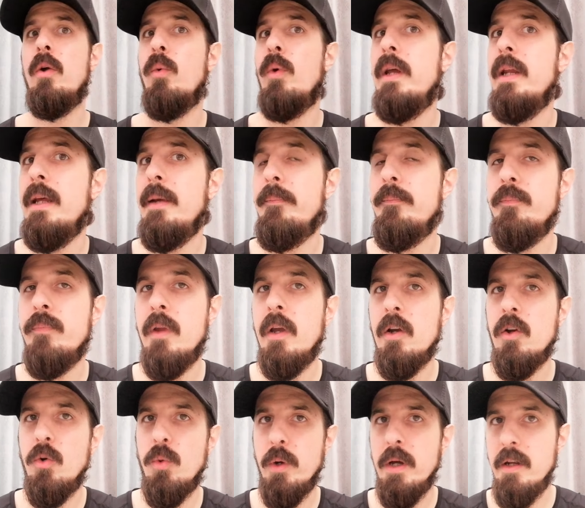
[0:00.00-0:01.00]
reading
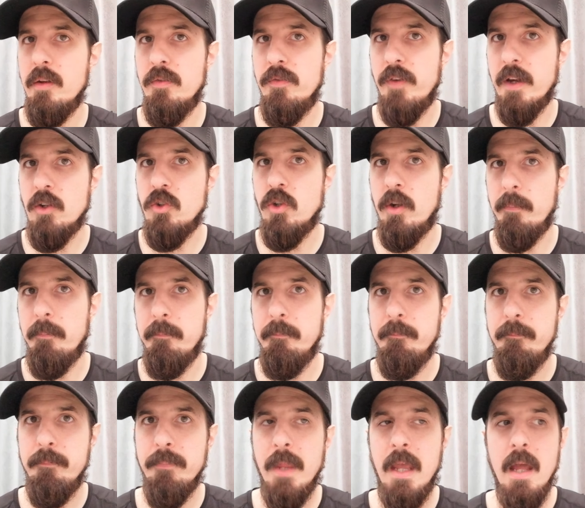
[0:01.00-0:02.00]
creative fiction?
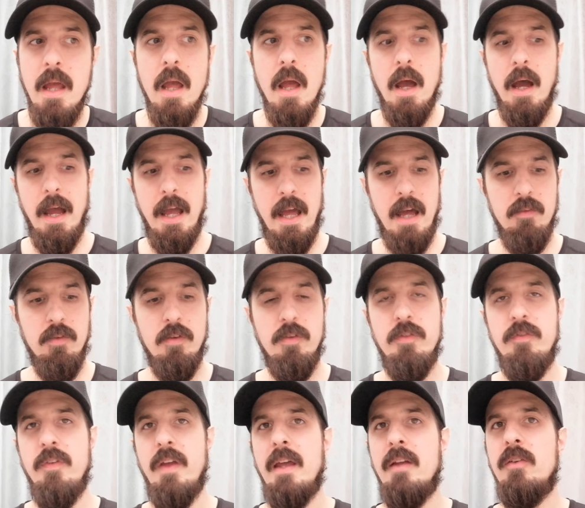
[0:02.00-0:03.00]
I have a
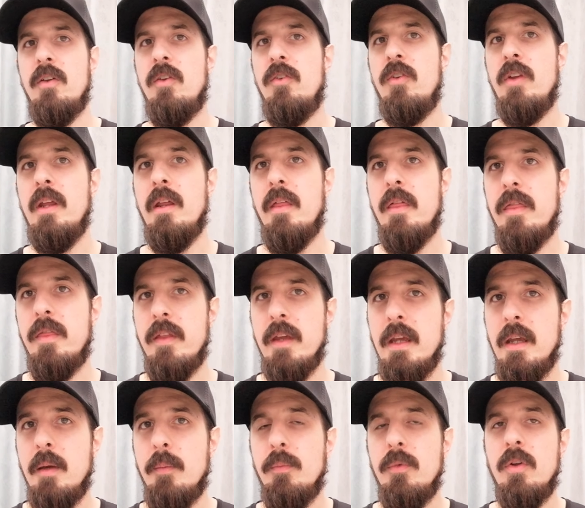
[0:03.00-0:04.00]
fantasy
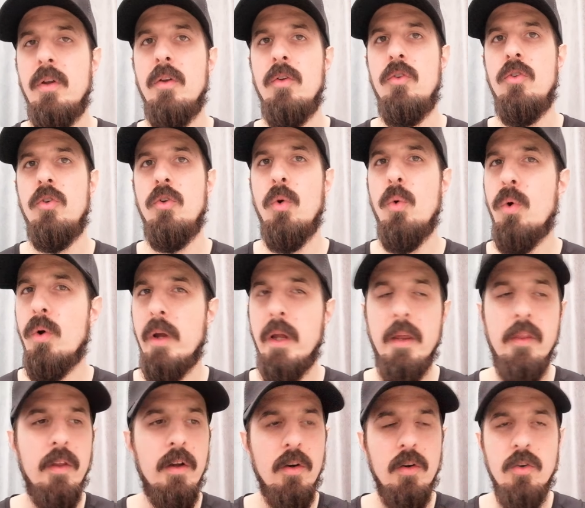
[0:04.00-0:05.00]
themed
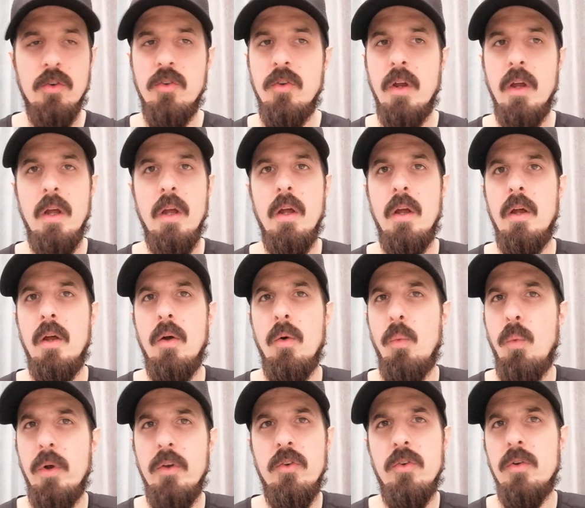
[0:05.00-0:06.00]
story. There's
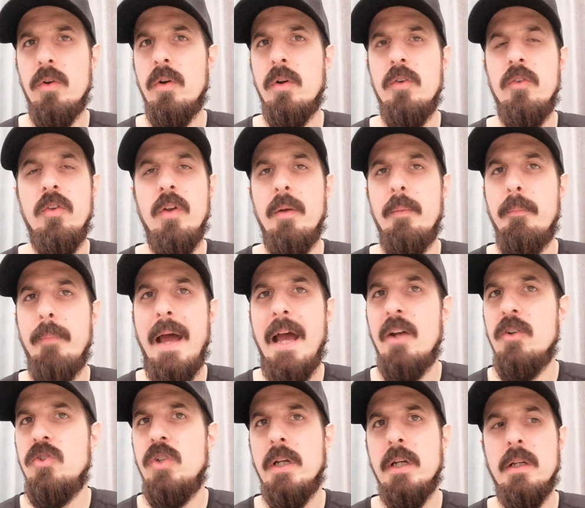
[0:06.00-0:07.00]
wizards and
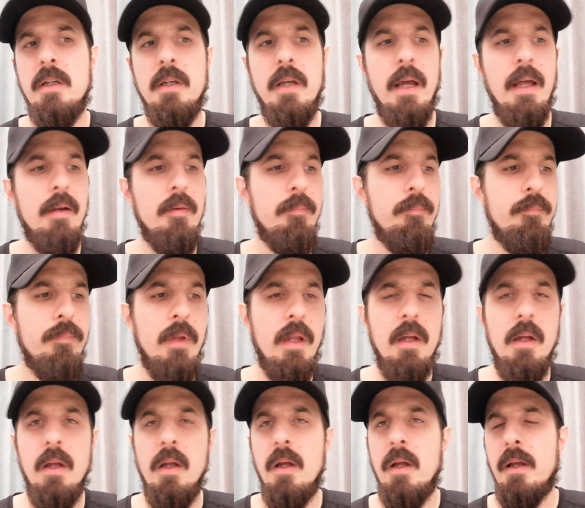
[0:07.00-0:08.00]
magic and
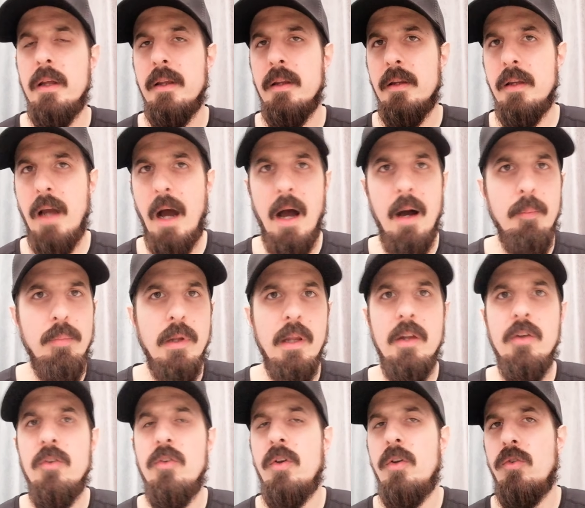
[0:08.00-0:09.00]

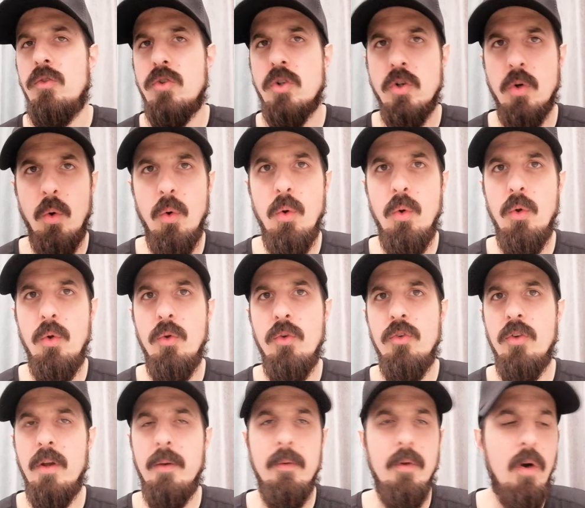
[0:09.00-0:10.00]
goblins and
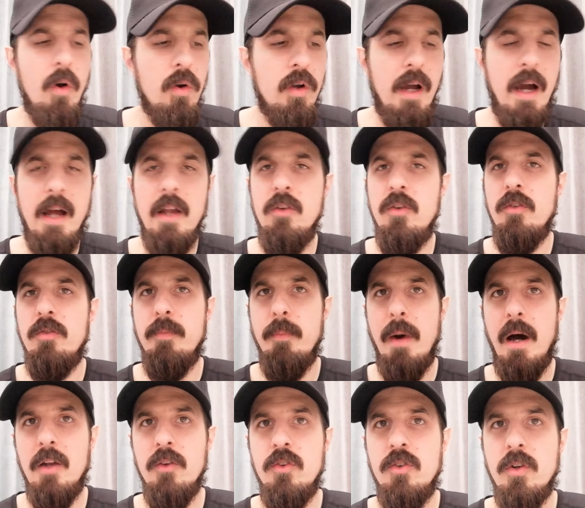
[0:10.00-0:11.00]
trolls and all kinds of
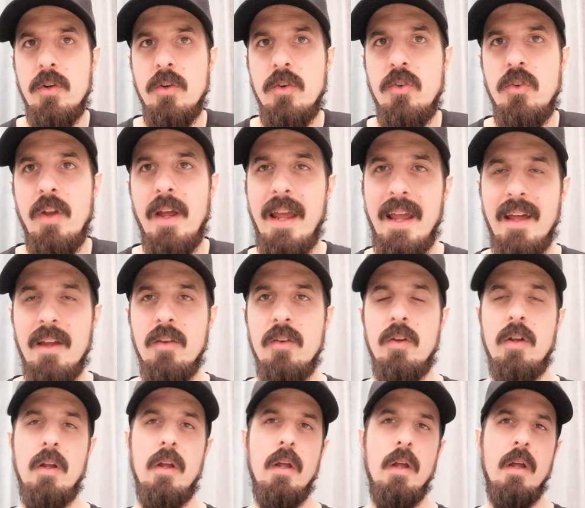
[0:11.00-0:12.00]
monsters, and